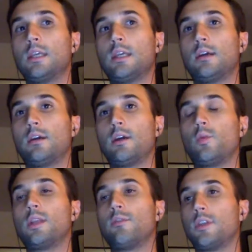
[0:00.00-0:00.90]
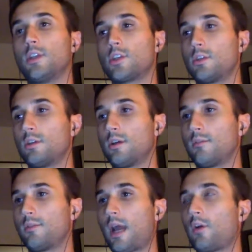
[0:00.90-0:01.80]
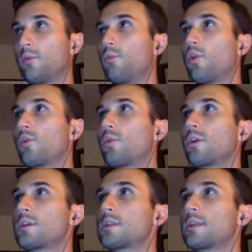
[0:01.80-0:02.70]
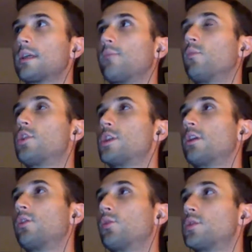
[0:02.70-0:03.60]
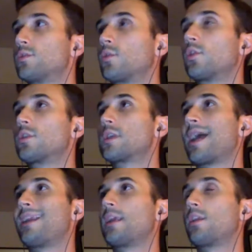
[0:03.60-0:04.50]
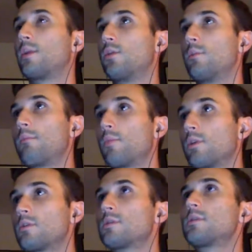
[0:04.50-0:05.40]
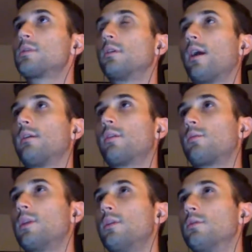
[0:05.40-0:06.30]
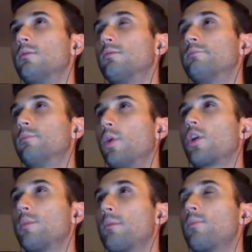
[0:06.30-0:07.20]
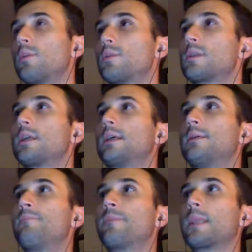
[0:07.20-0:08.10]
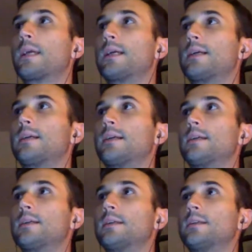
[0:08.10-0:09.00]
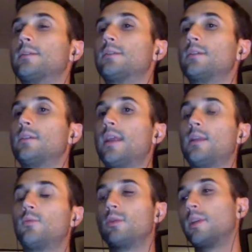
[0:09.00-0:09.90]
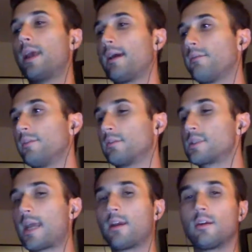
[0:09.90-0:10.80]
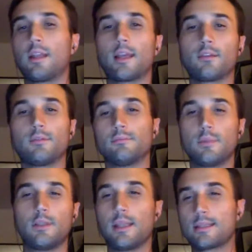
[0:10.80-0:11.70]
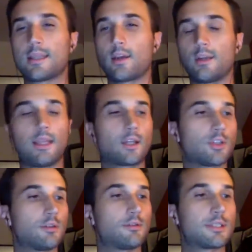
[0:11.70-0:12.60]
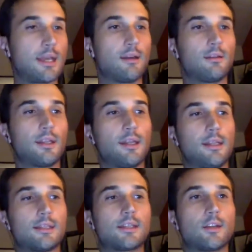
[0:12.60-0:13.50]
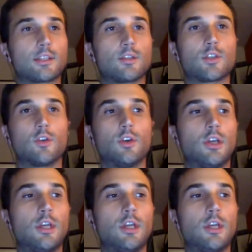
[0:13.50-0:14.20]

redefinition of how the board works, which includes, of course, adding 3 new members, 3 new board members that would have, staggered election style that I discussed. So